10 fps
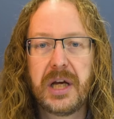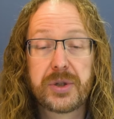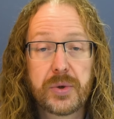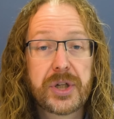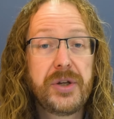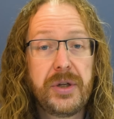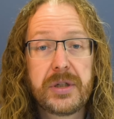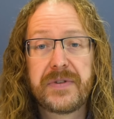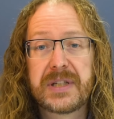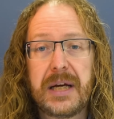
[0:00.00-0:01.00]
It's also
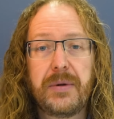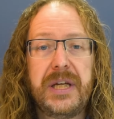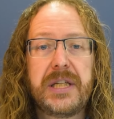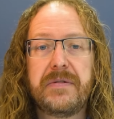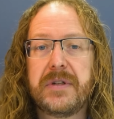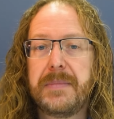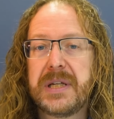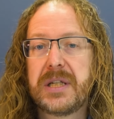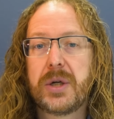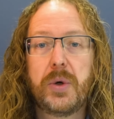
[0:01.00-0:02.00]
used for towel heater and
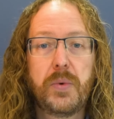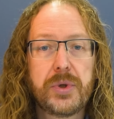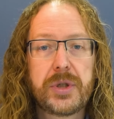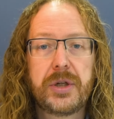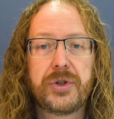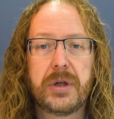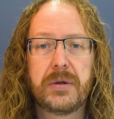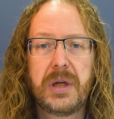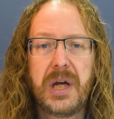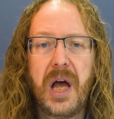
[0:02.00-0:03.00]
domestic hot water
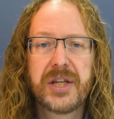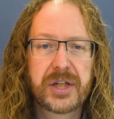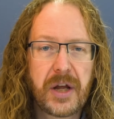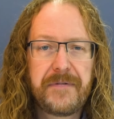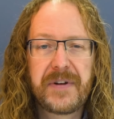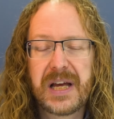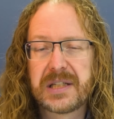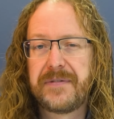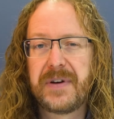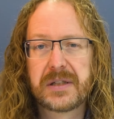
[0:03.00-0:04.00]
control, so don't forget
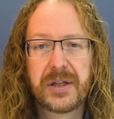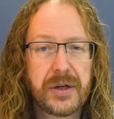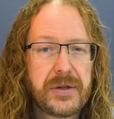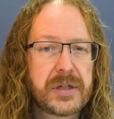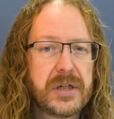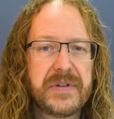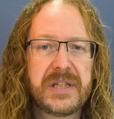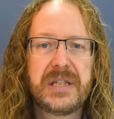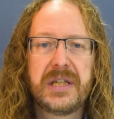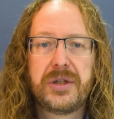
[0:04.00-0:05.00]
to factor those
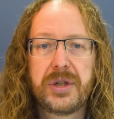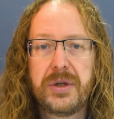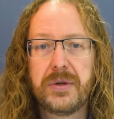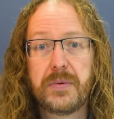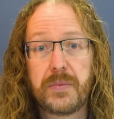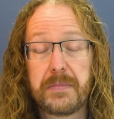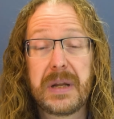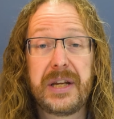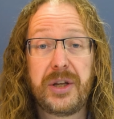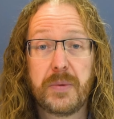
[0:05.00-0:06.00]
services in too when
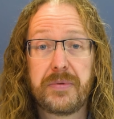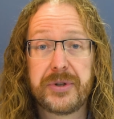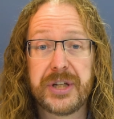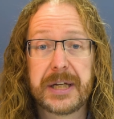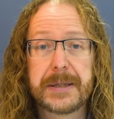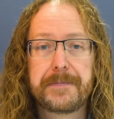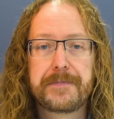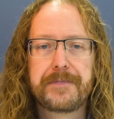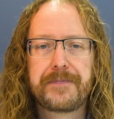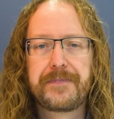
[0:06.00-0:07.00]
planning your project.
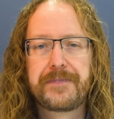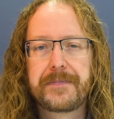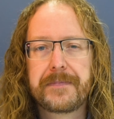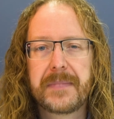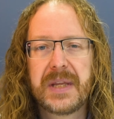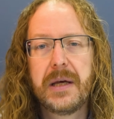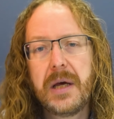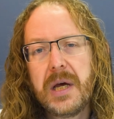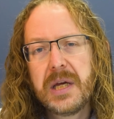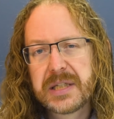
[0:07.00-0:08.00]

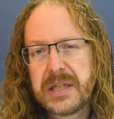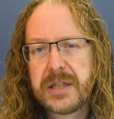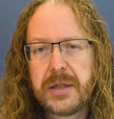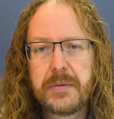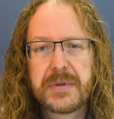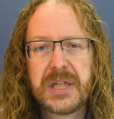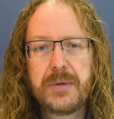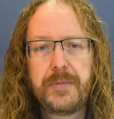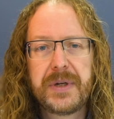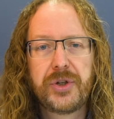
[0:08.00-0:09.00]
Since the UMC
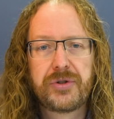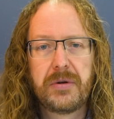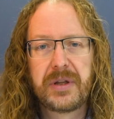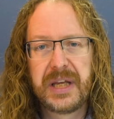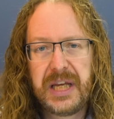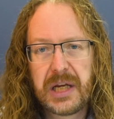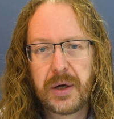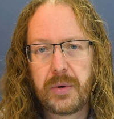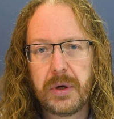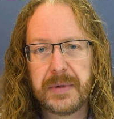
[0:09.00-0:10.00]
will be controlling the heating
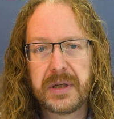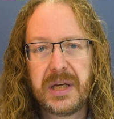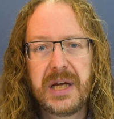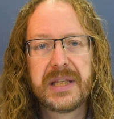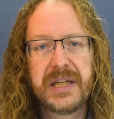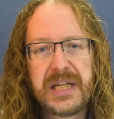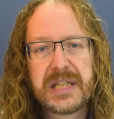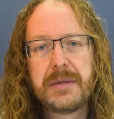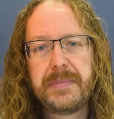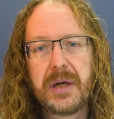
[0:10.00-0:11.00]
equipment, there
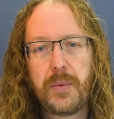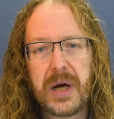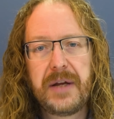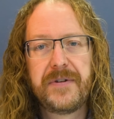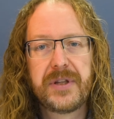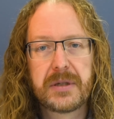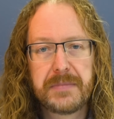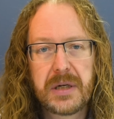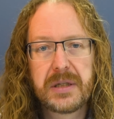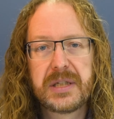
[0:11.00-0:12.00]
needs to be a way for the
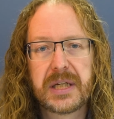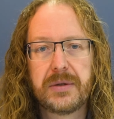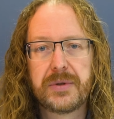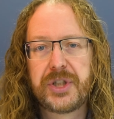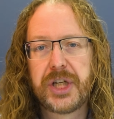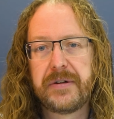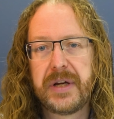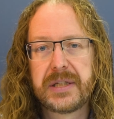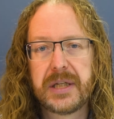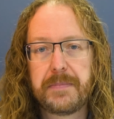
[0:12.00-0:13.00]
demand signals
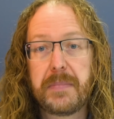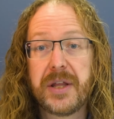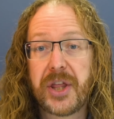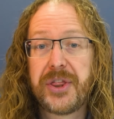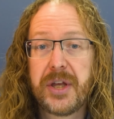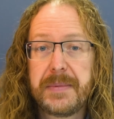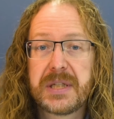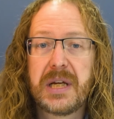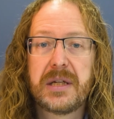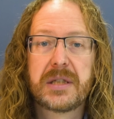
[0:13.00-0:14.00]
generated by the
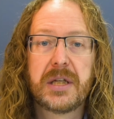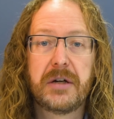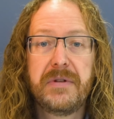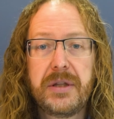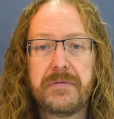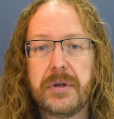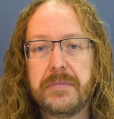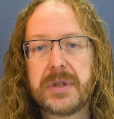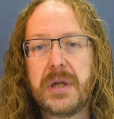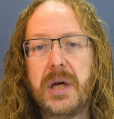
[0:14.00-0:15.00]
thermostats that are in the
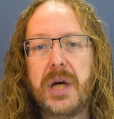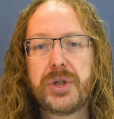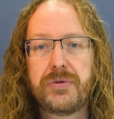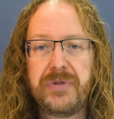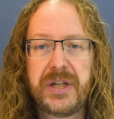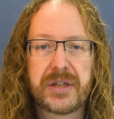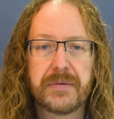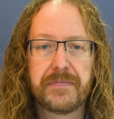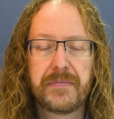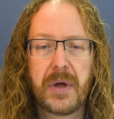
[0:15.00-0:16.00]
rooms to reach
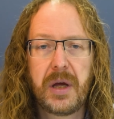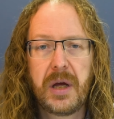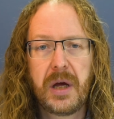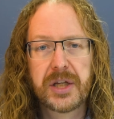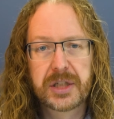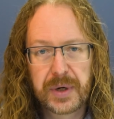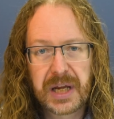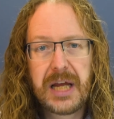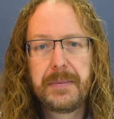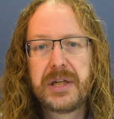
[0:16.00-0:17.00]
them. So a
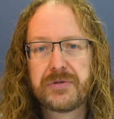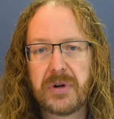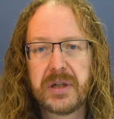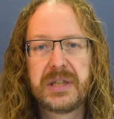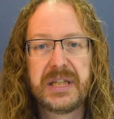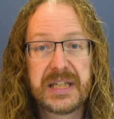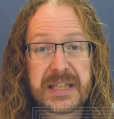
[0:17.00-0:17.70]
cable is run in a